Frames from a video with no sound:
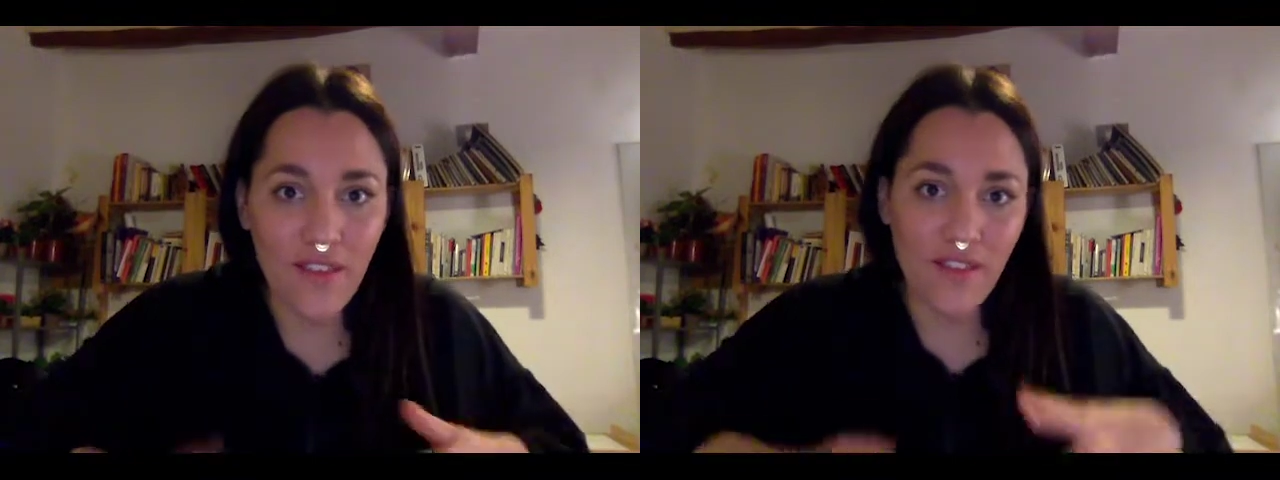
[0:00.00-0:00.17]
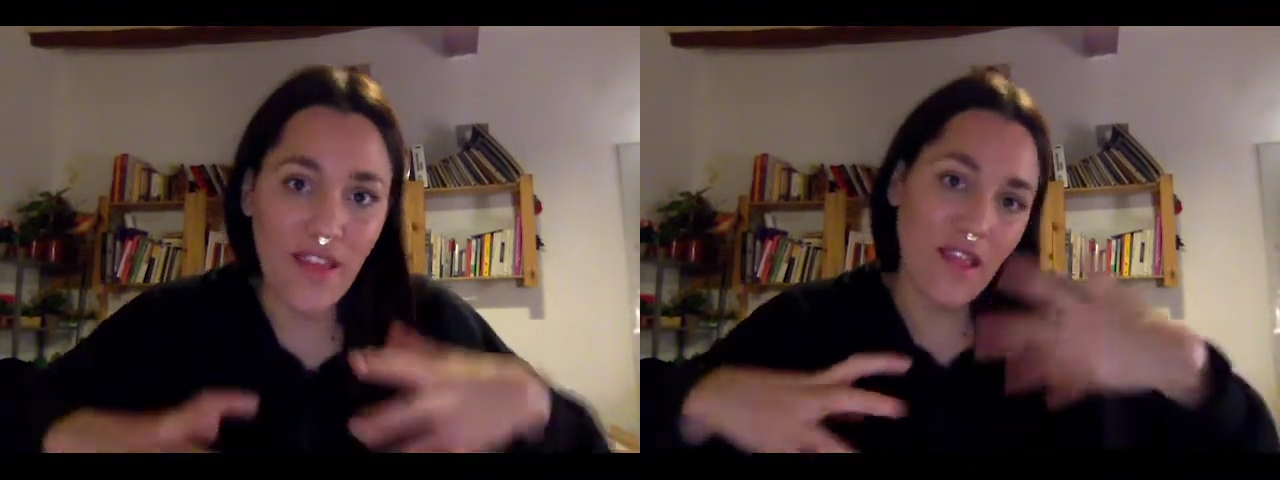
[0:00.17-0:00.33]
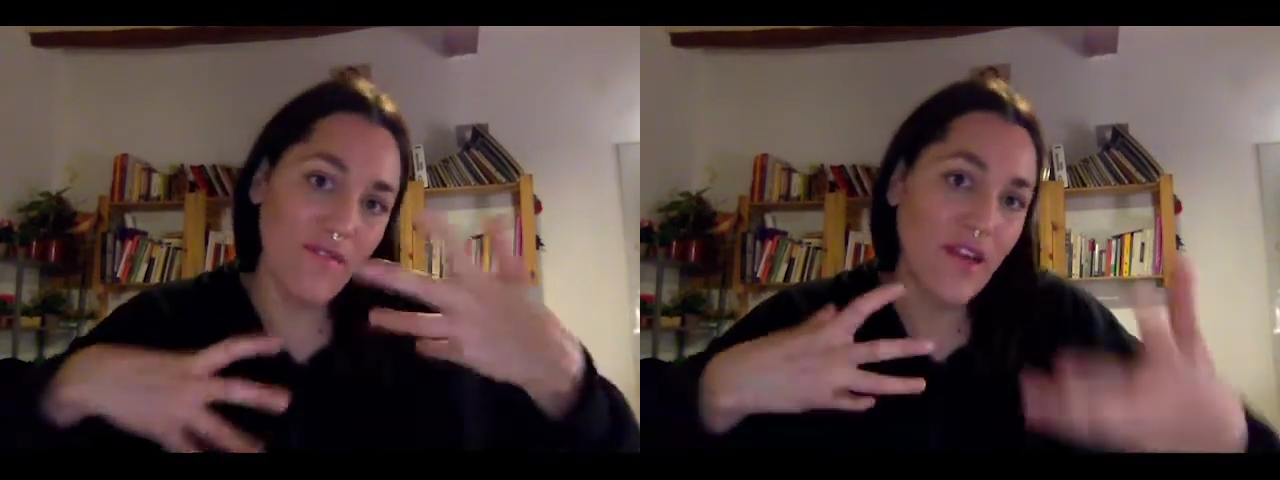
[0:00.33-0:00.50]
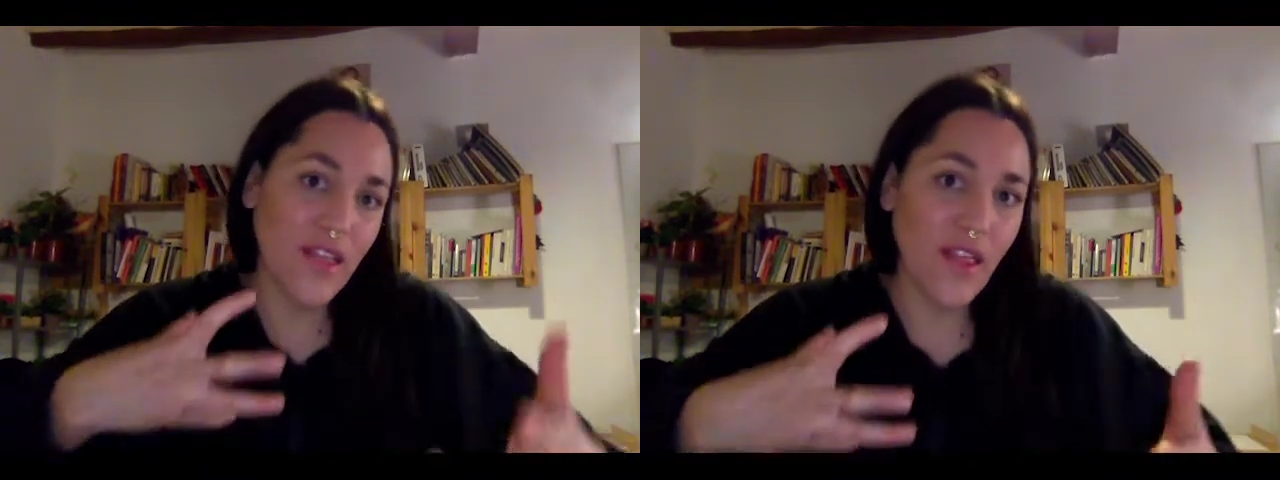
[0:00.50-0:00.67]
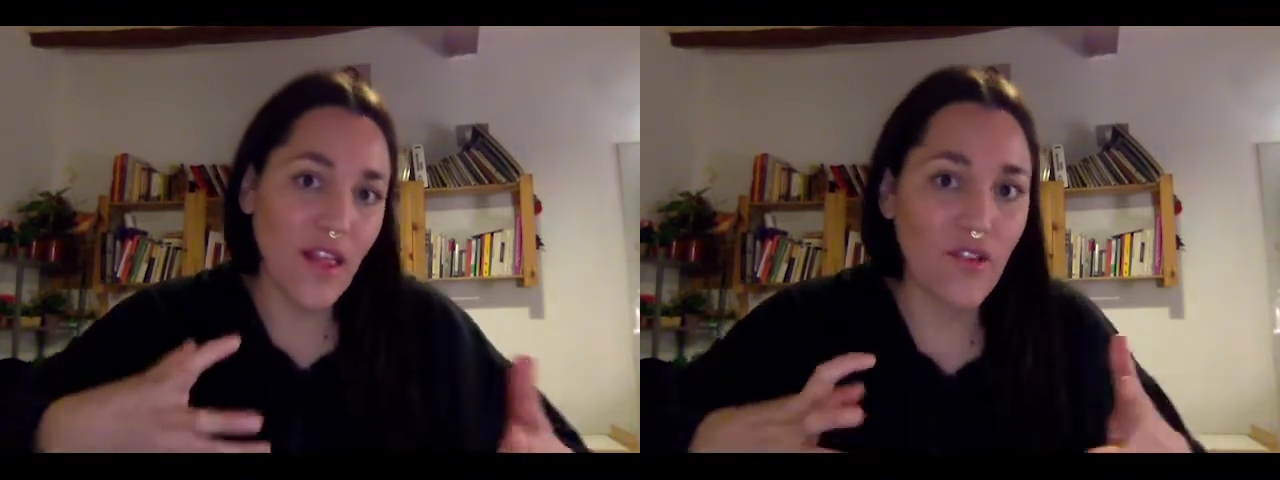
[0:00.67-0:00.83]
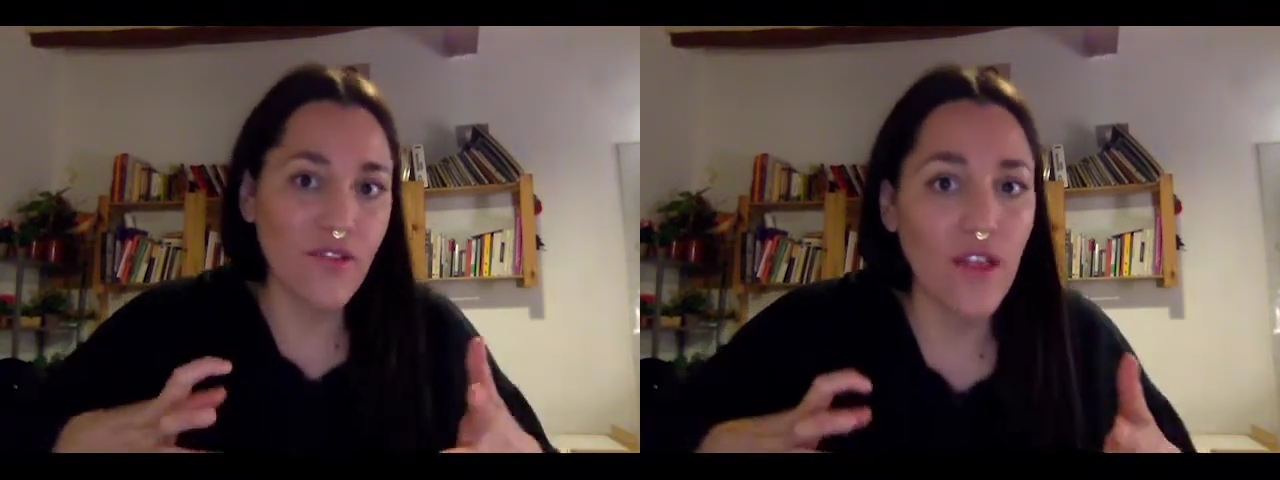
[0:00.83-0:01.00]
debate de los
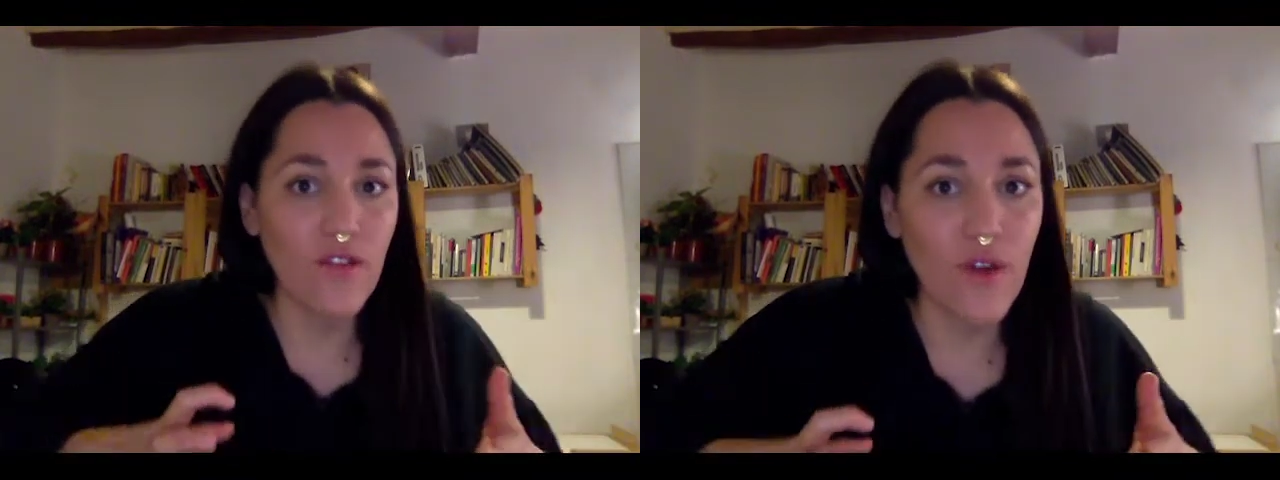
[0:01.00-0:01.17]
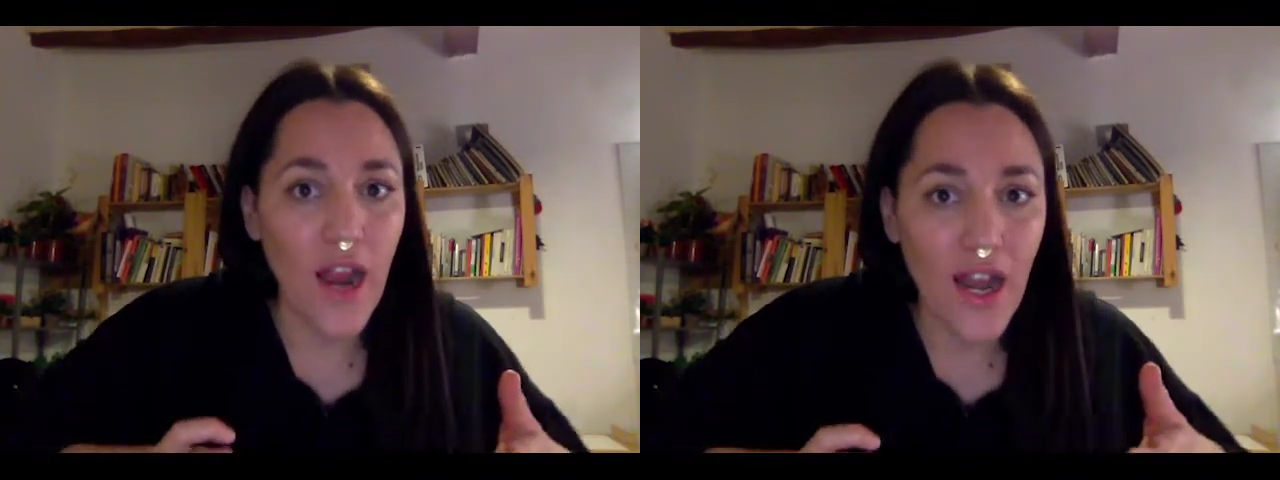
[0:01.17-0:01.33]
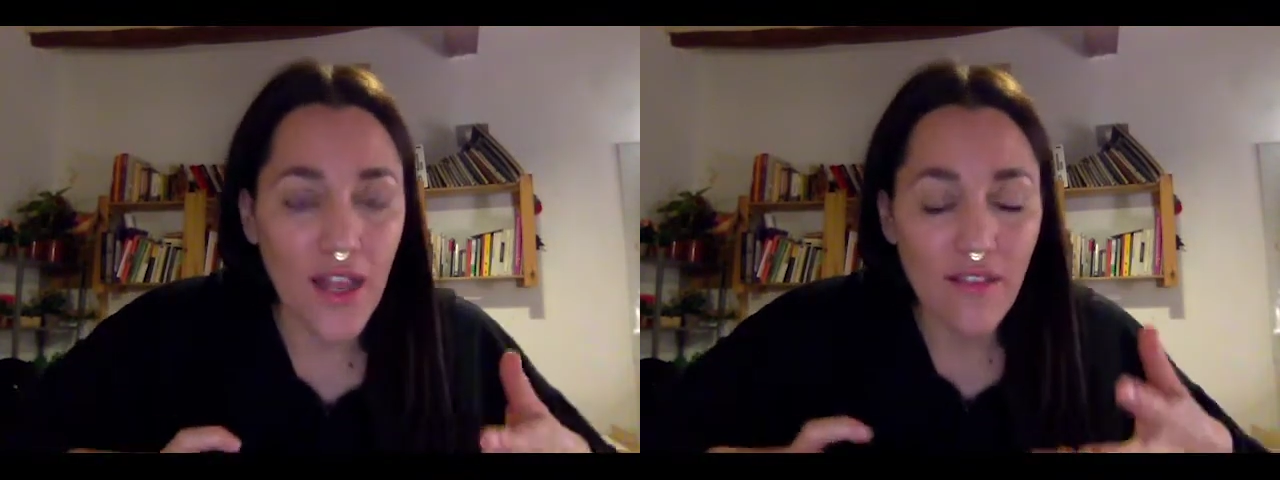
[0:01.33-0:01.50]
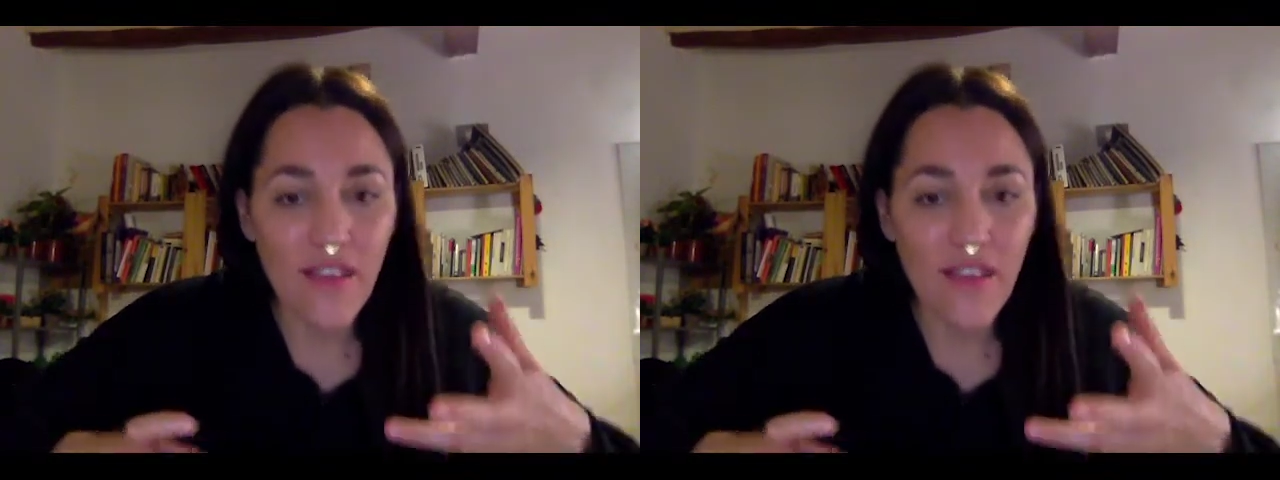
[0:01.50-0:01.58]
naturales,